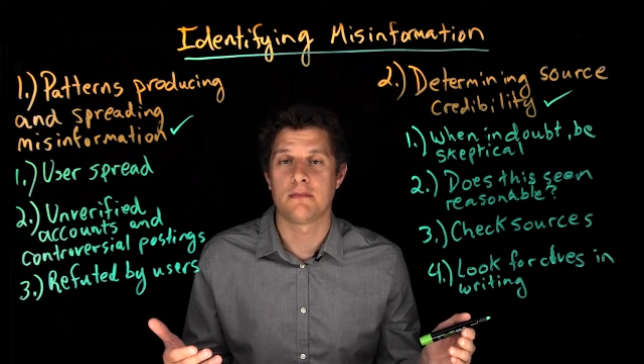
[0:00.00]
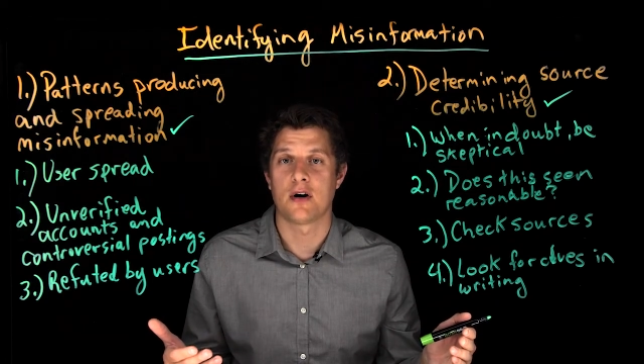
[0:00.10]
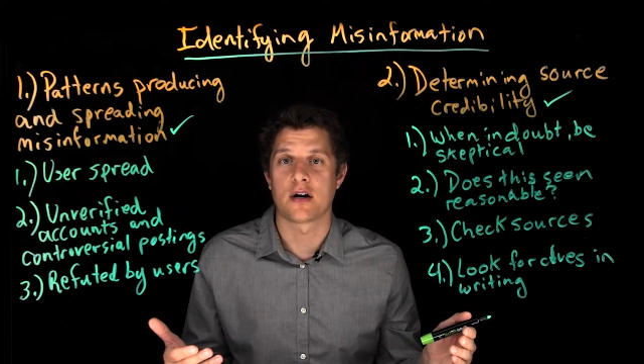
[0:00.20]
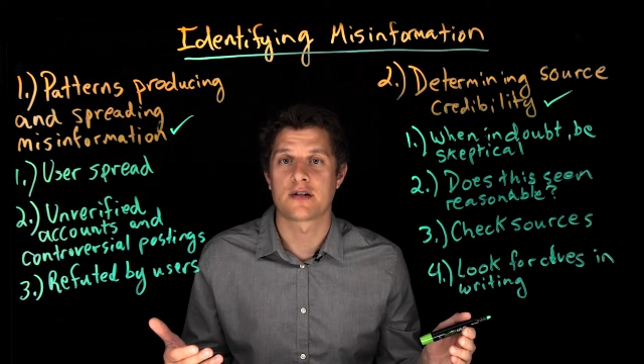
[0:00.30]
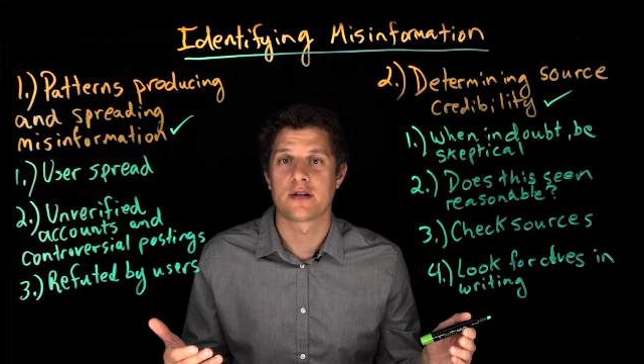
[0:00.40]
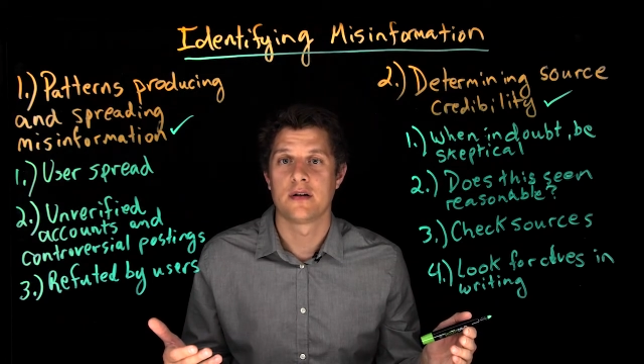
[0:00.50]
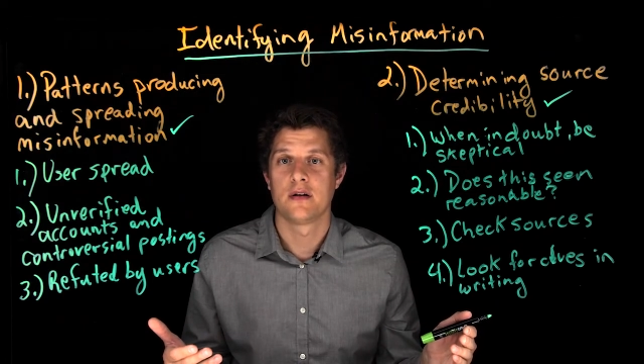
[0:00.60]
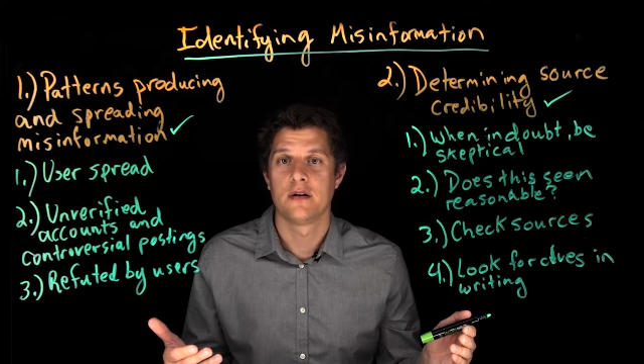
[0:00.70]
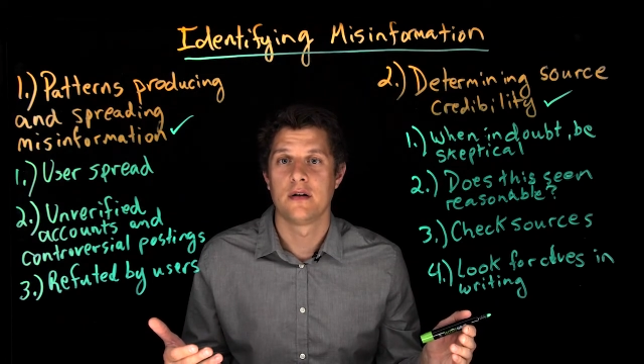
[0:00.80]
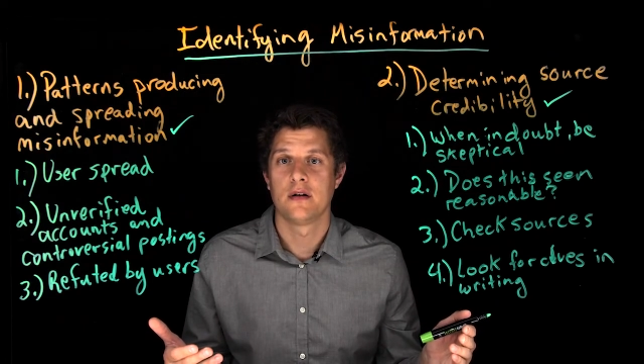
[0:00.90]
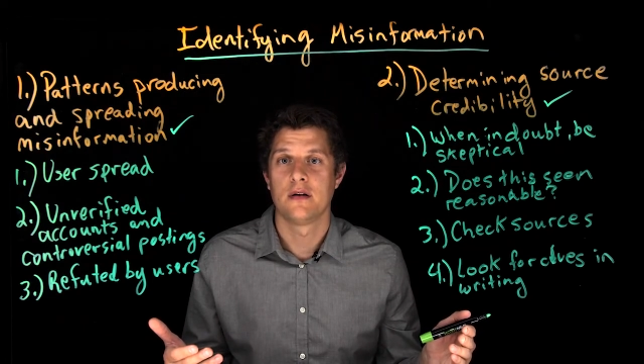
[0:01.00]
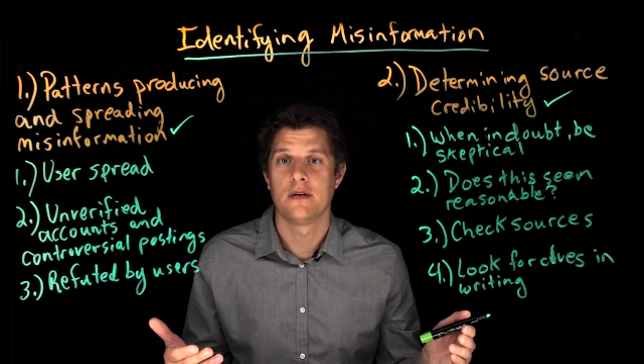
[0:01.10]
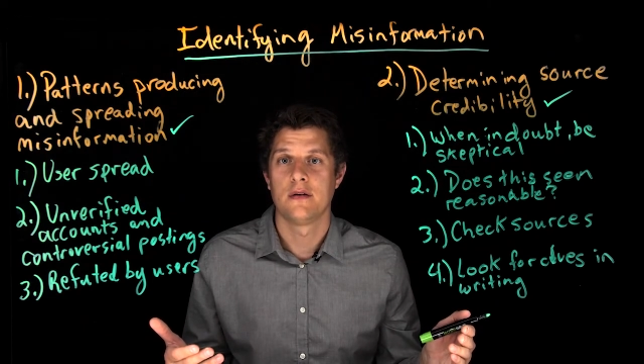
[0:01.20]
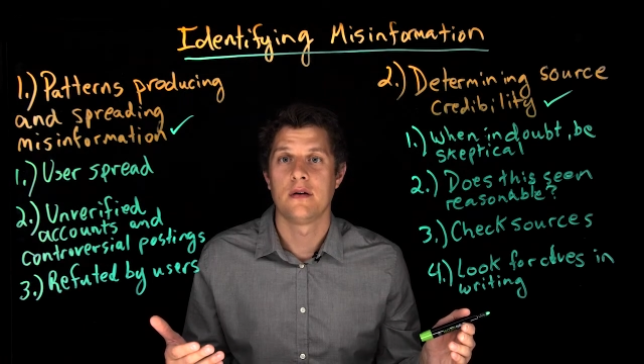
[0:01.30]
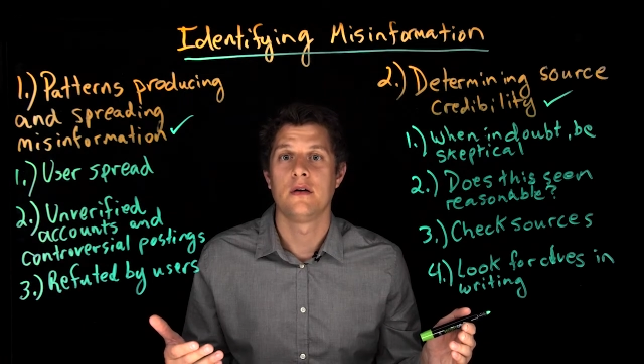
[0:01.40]
marks,
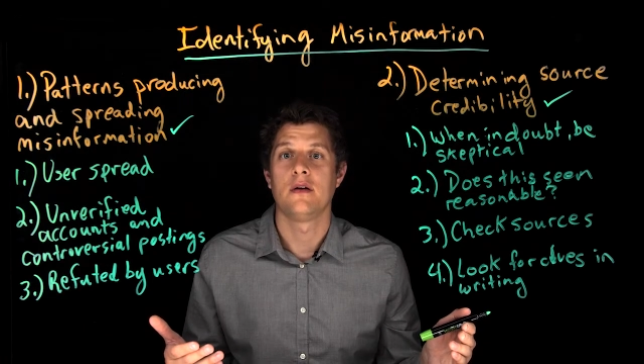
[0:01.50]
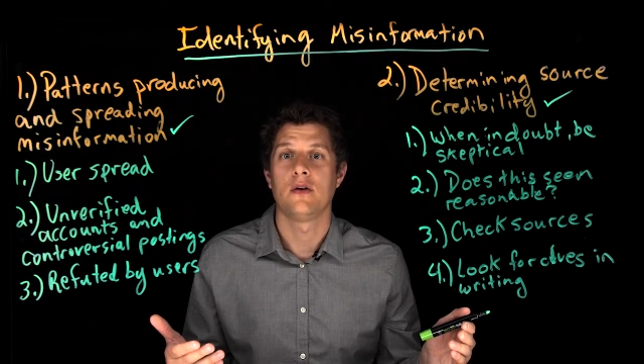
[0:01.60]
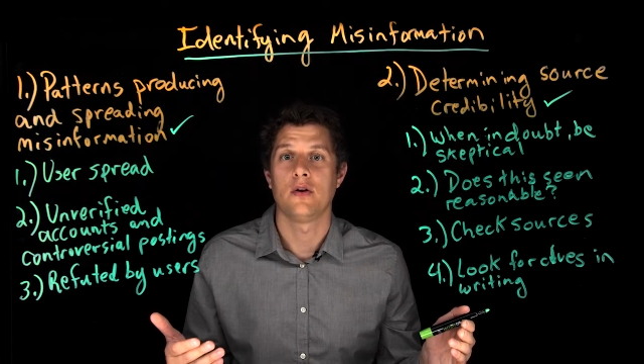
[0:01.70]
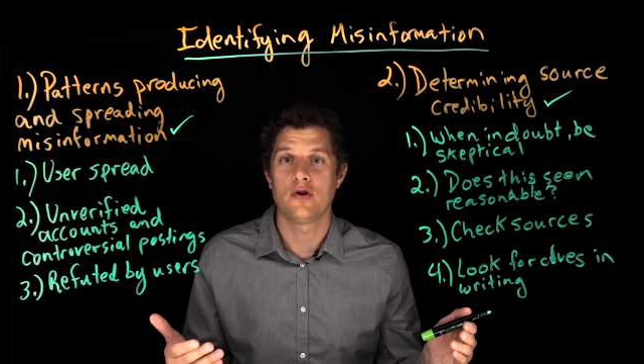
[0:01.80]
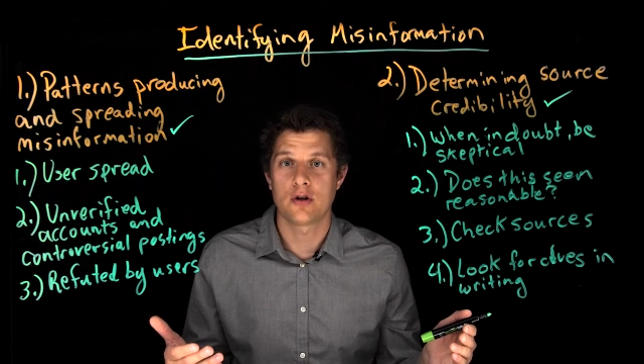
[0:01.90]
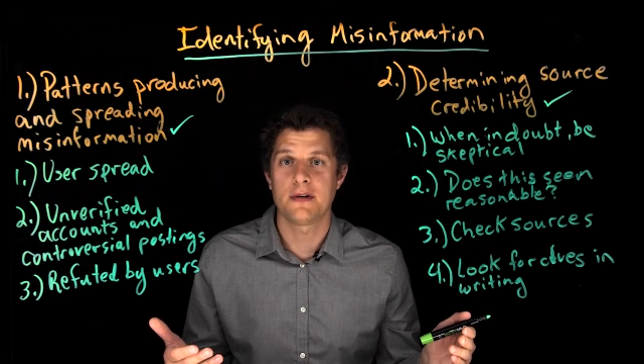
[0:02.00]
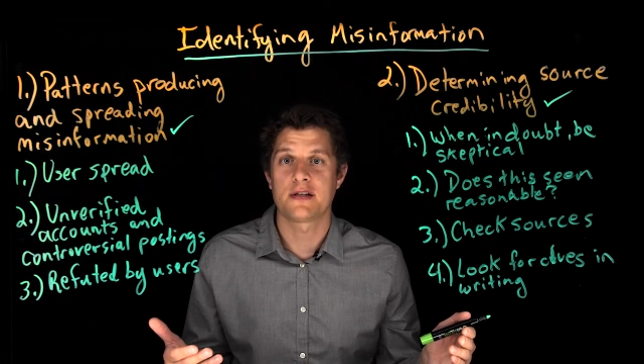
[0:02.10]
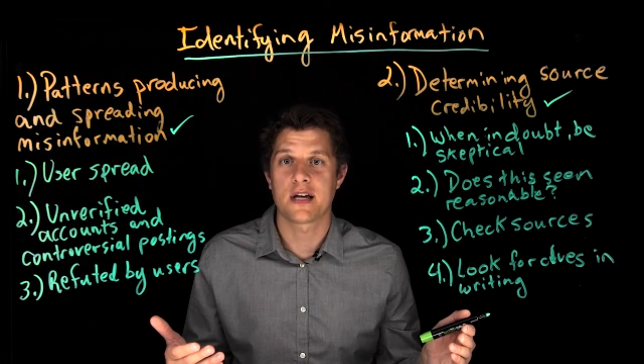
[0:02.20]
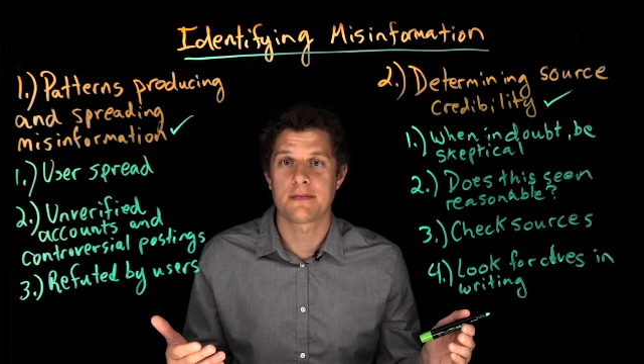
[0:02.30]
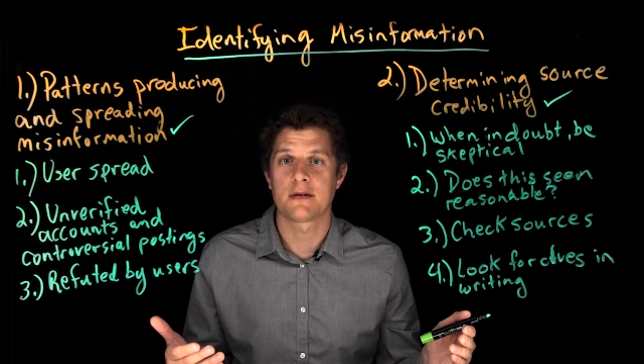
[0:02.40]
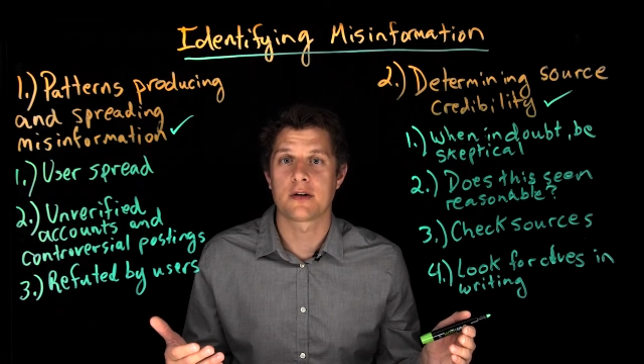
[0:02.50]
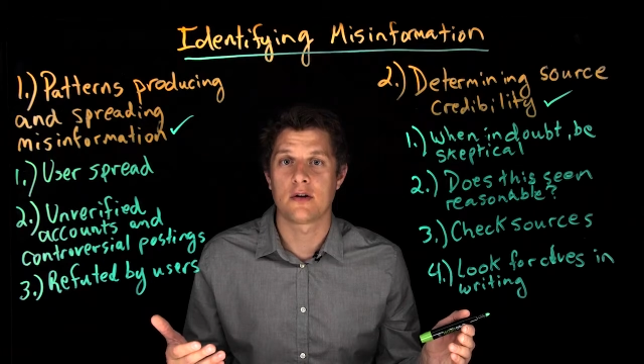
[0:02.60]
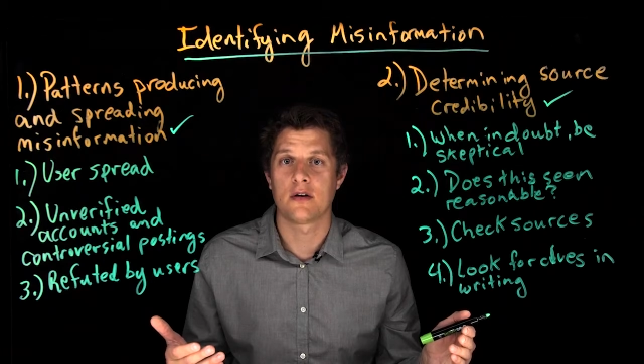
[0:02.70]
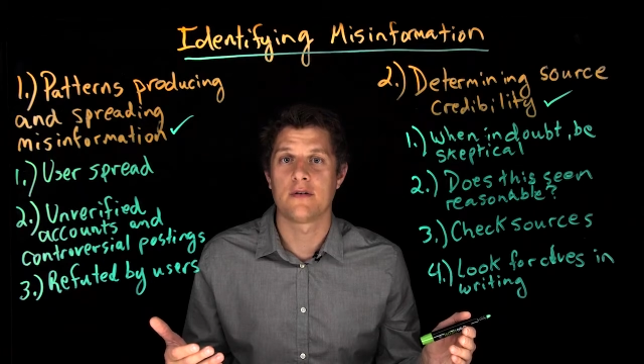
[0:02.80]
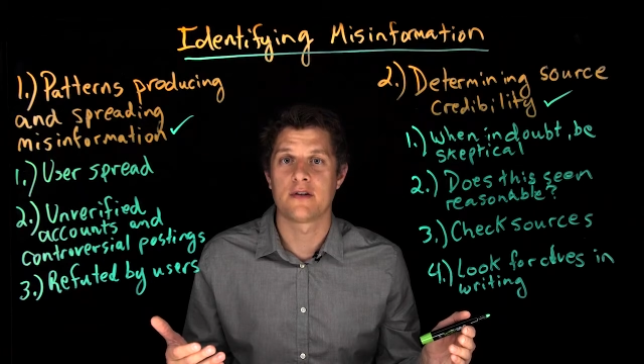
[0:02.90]
you should be
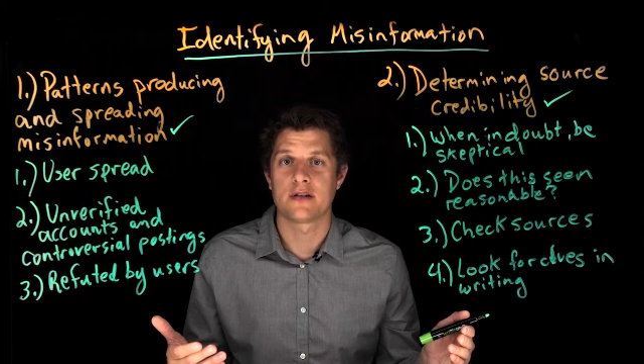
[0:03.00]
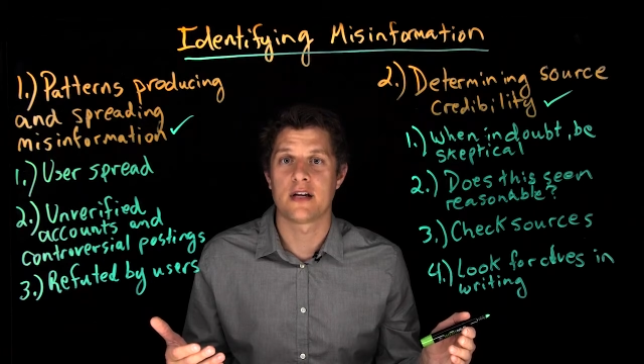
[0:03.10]
skeptical of its